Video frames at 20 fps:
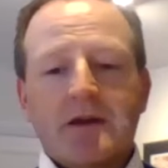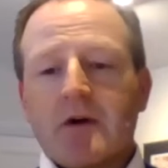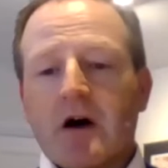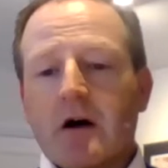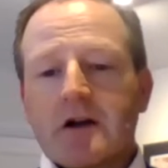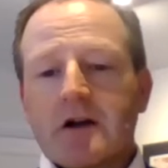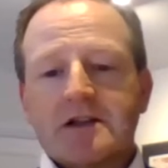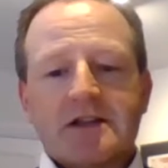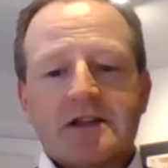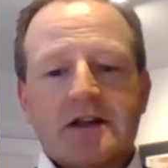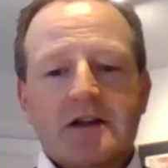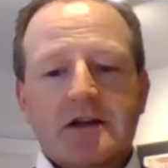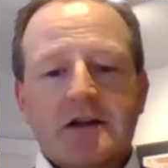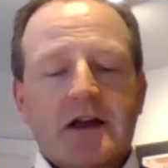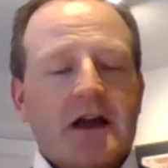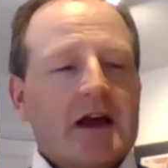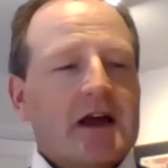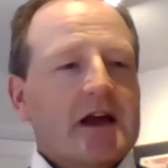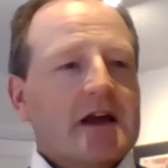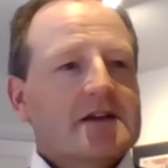marketer
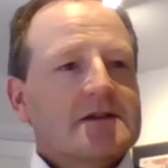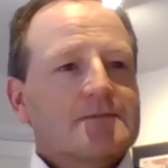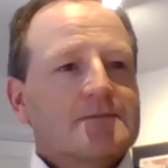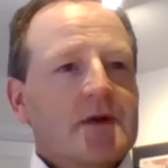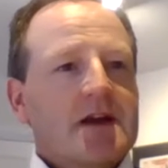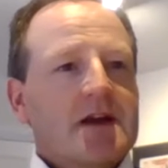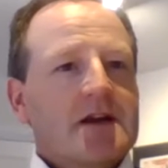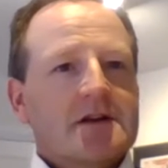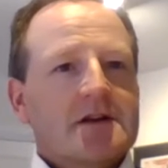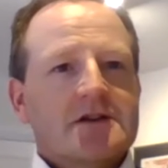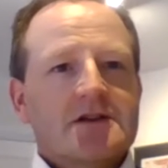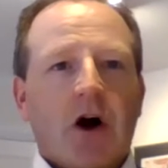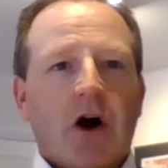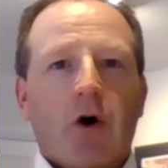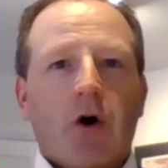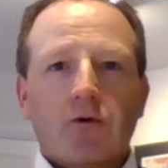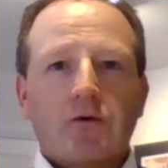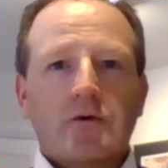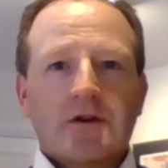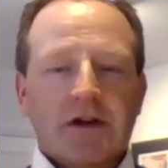has been
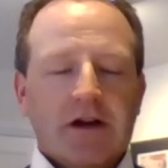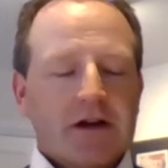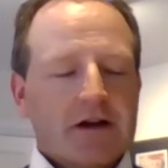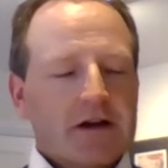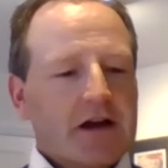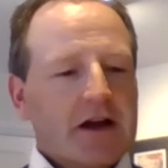told